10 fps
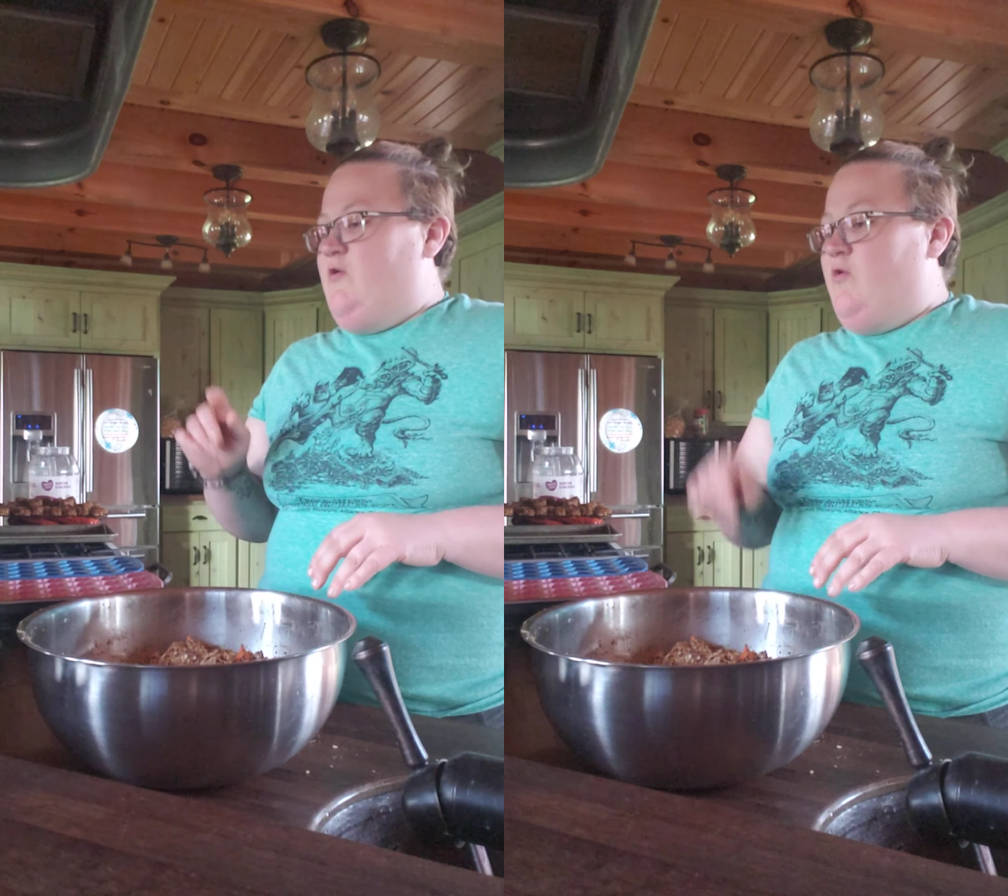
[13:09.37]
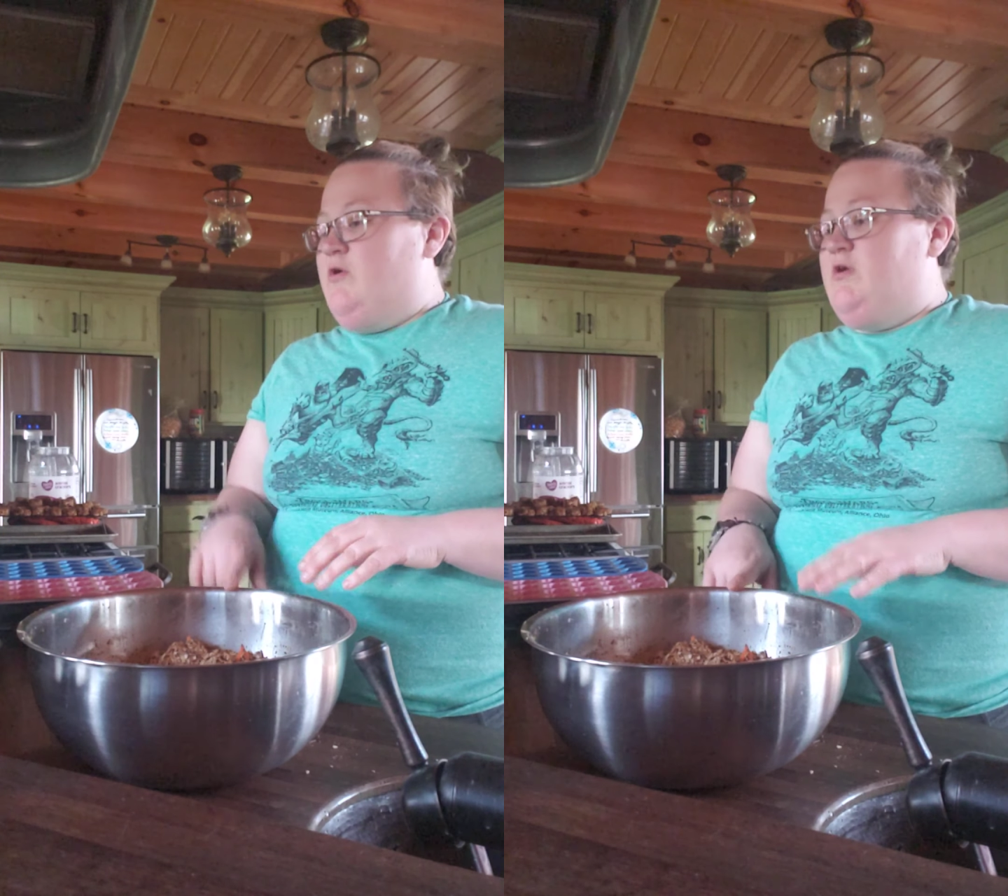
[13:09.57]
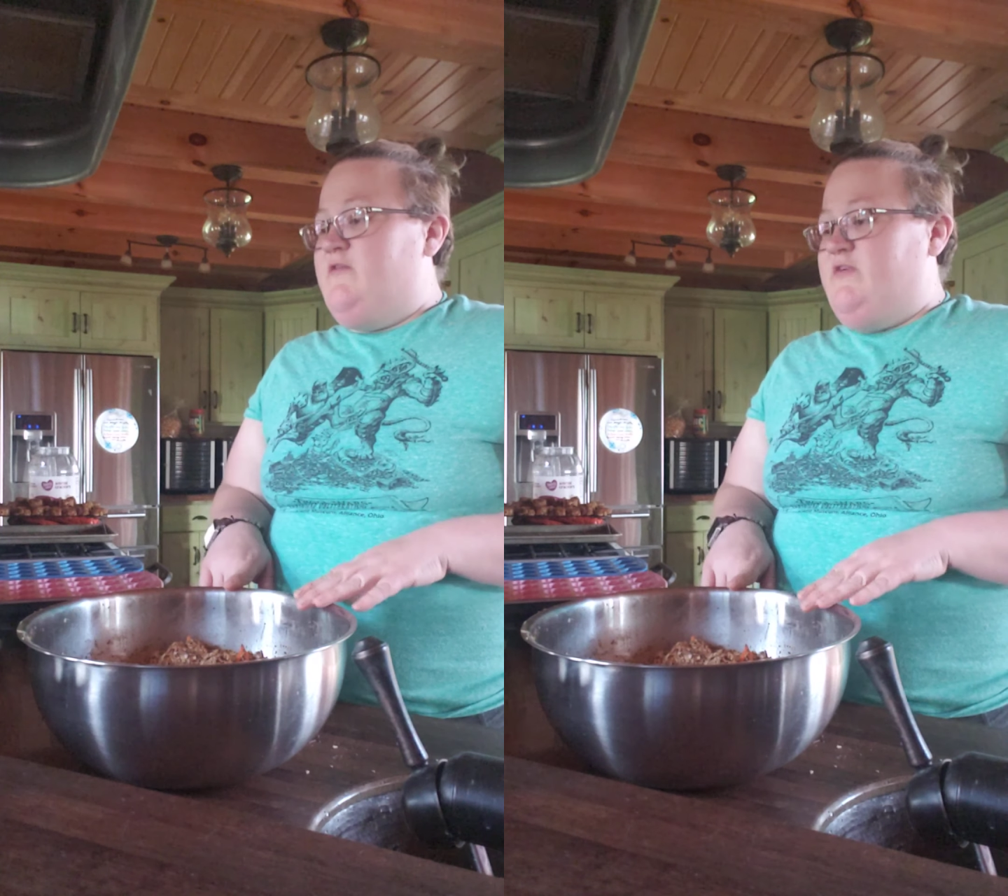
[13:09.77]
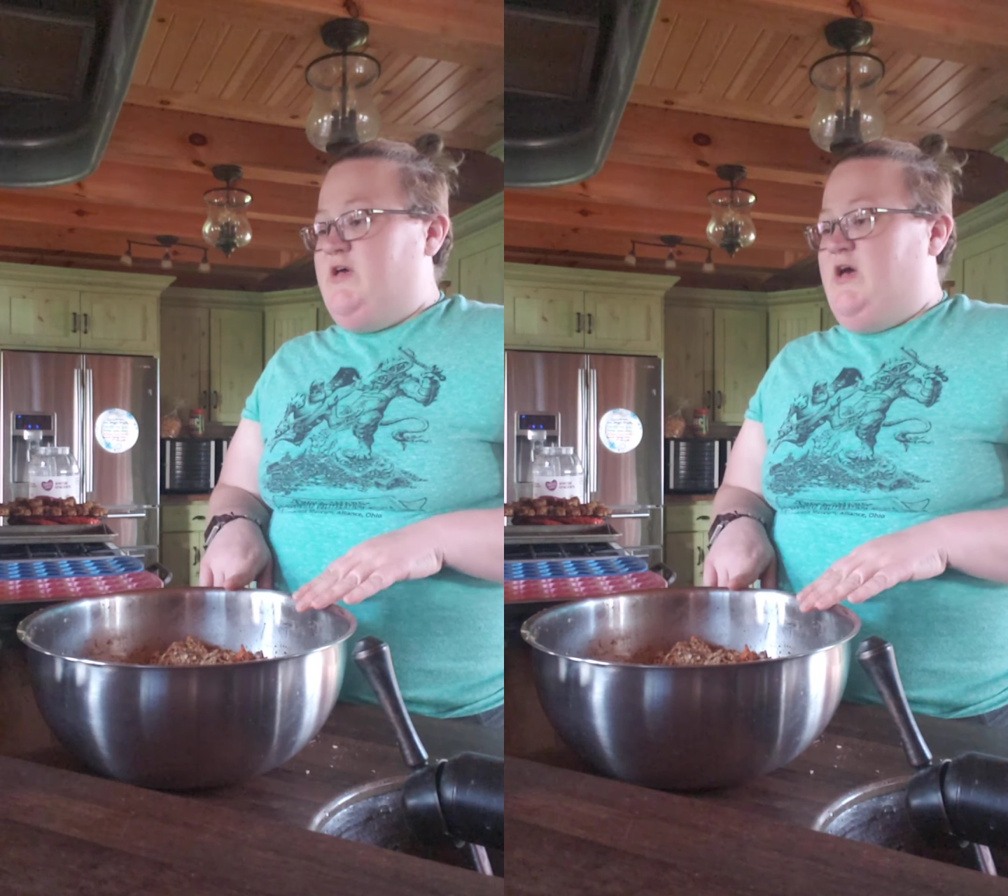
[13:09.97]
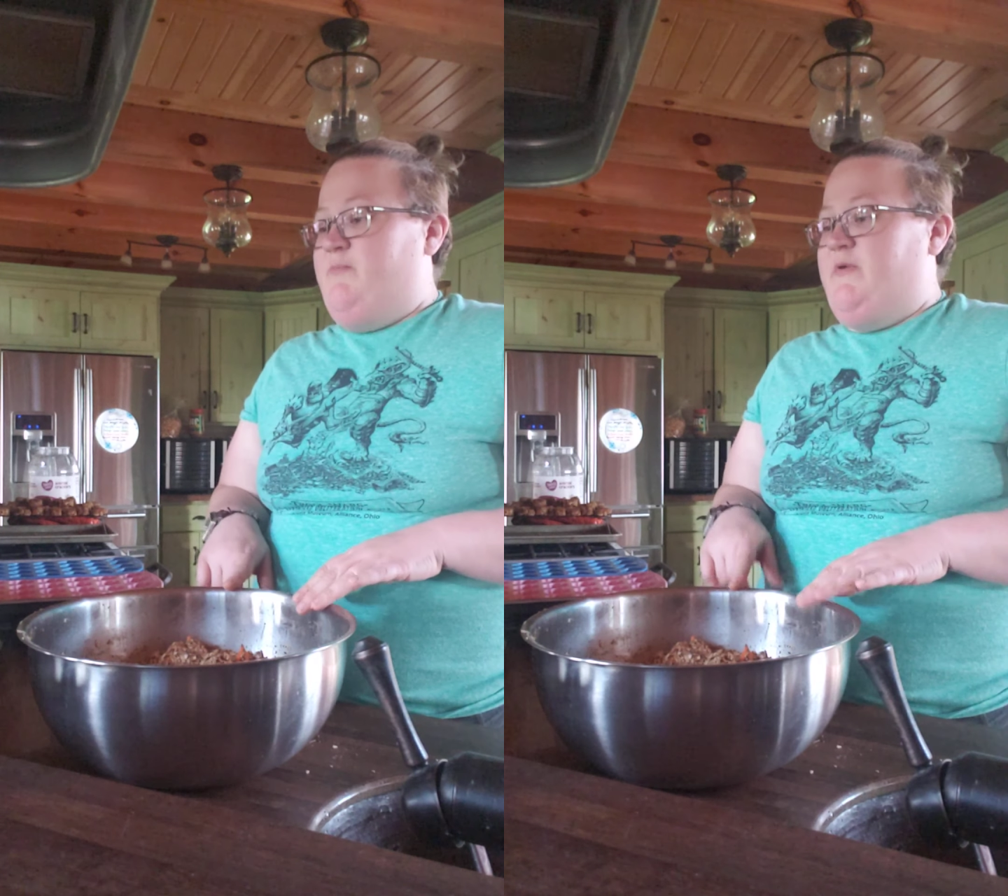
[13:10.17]
quarter of a
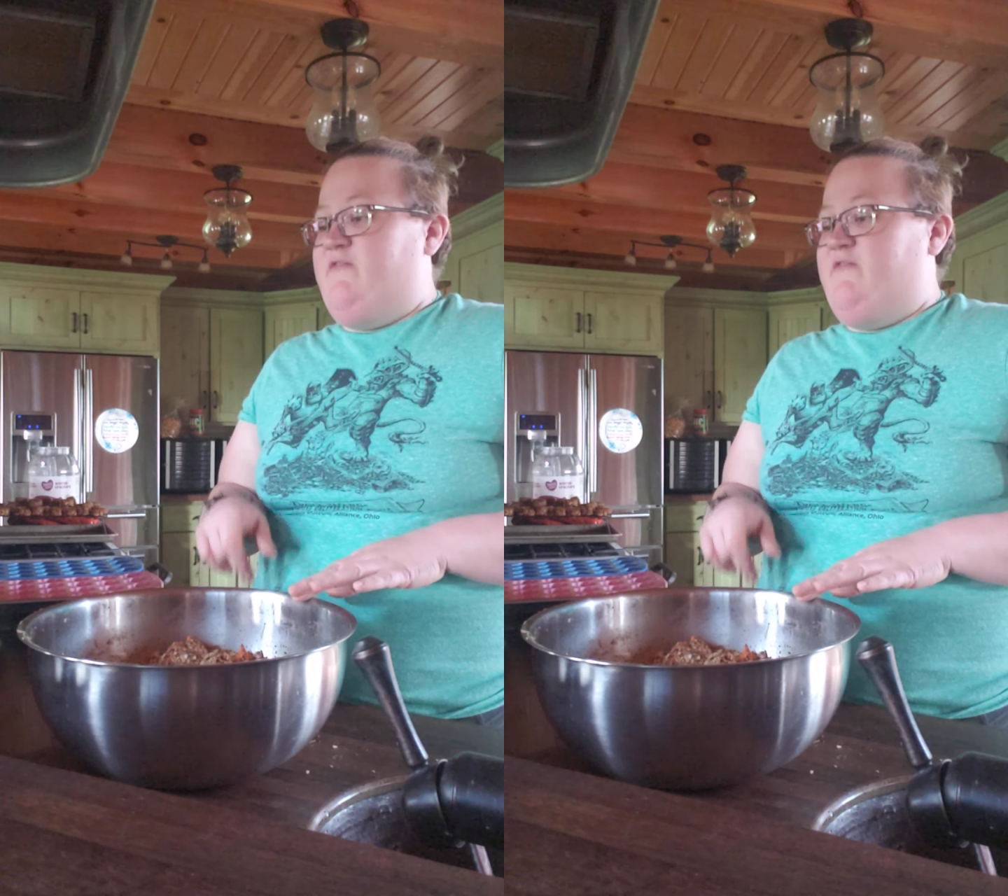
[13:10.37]
cup